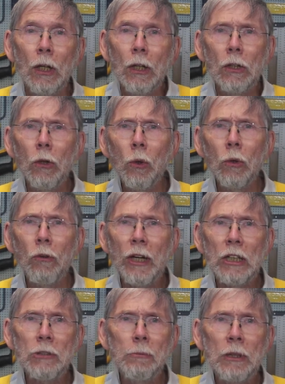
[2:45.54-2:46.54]
The whole
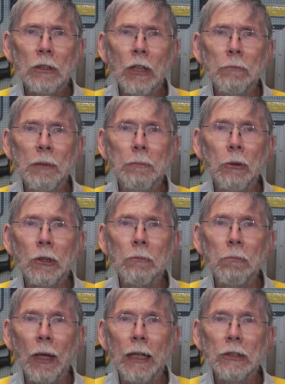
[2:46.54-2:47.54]
arrangement could be put
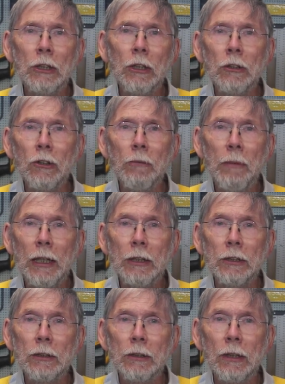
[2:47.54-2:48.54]
in place in under a
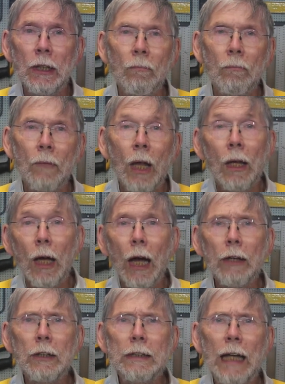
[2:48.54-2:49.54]
minute.
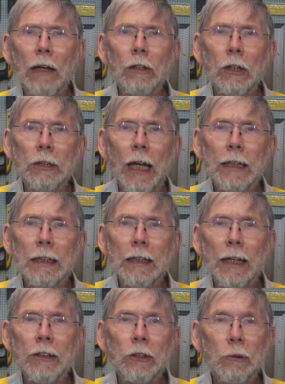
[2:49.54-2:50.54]
I can now cut any
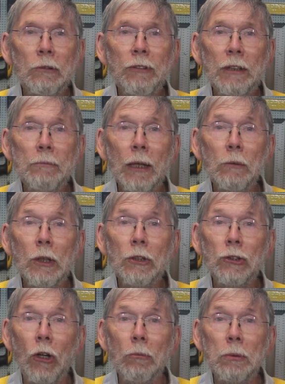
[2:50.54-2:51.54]
length that will fit in my
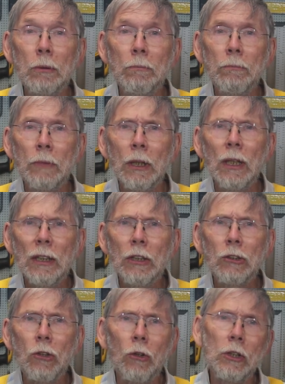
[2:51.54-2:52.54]
workshop, and
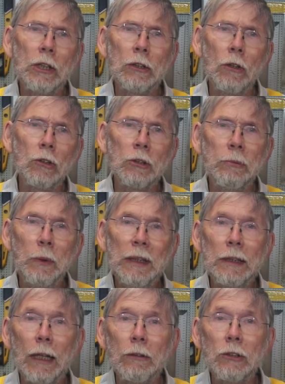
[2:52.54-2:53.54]
the trolley can also be
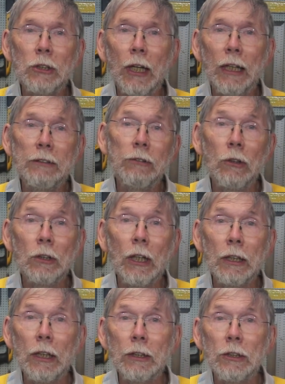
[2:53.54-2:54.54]
wheeled outside for longer
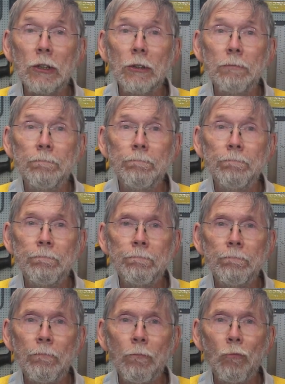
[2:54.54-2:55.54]
cuts.
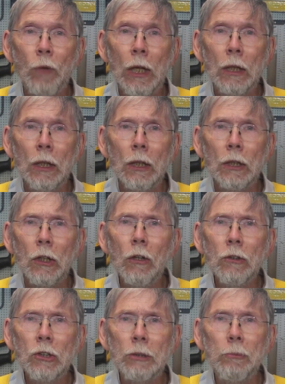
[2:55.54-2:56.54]
The
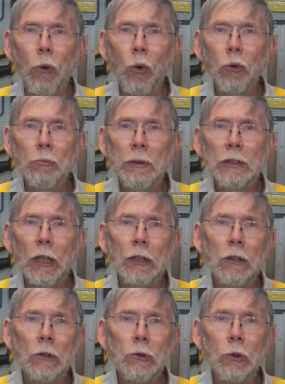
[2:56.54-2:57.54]
long support means I can
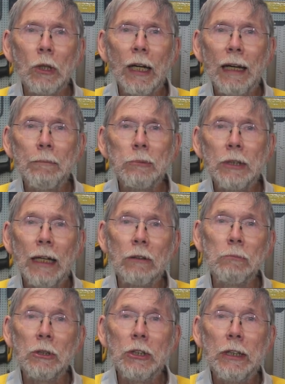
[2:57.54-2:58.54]
also clamp
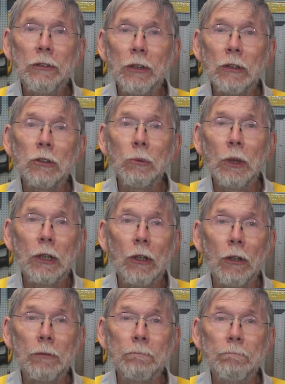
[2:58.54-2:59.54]
down material to work
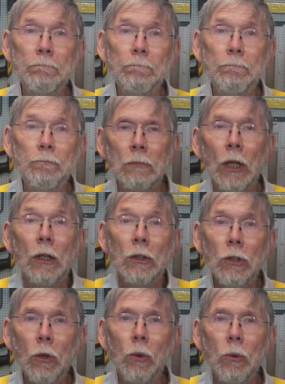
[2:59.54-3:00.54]
on.
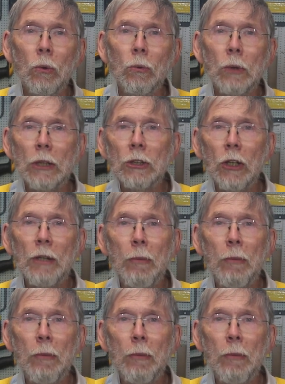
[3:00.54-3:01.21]
So that's another